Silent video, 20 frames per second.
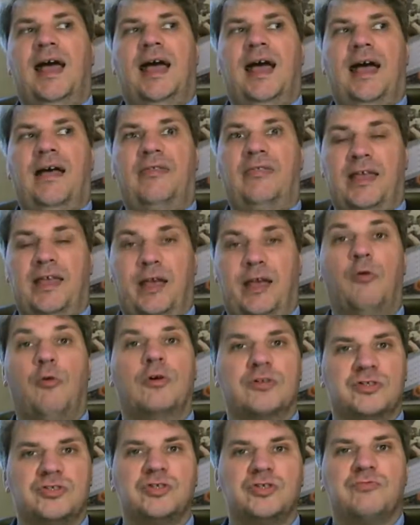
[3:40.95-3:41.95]
and they
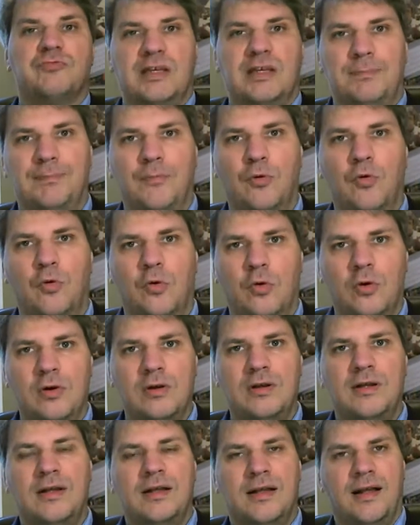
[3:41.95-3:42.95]
go on to read more,
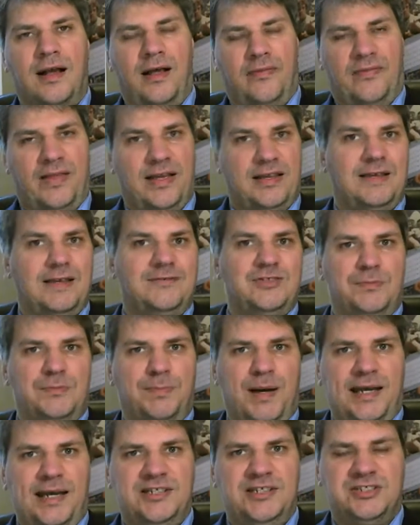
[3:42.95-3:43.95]
and that gives you
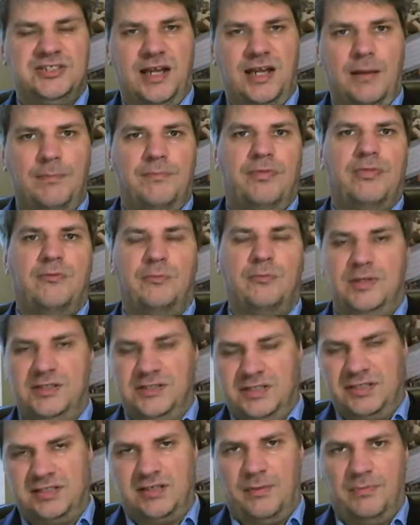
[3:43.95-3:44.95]
page depth,
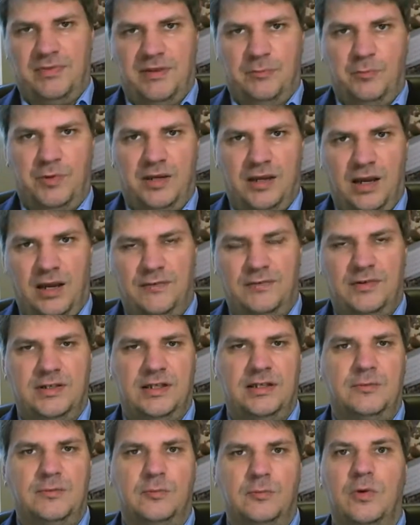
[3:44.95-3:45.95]
which is something we covered
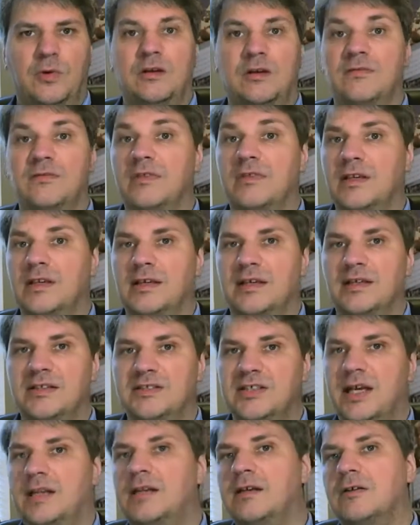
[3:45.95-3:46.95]
in one of the
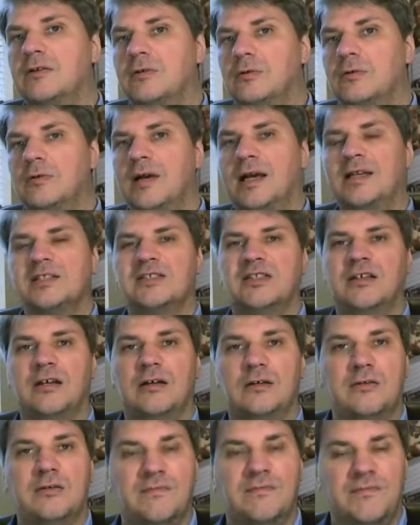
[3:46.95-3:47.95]
technical
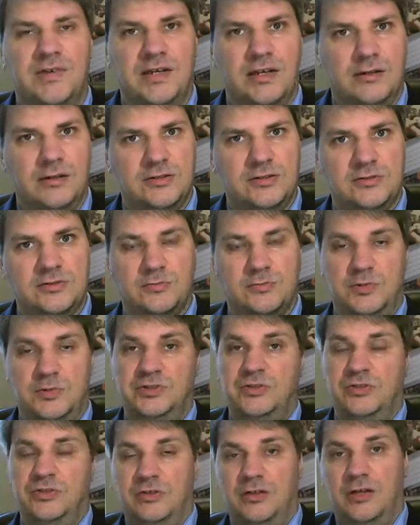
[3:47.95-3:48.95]
SEO videos,
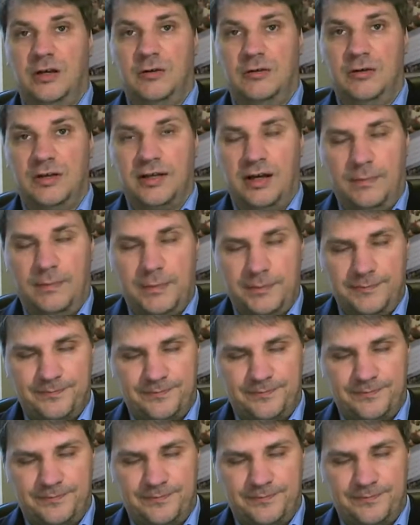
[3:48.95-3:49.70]
which you can go and look up.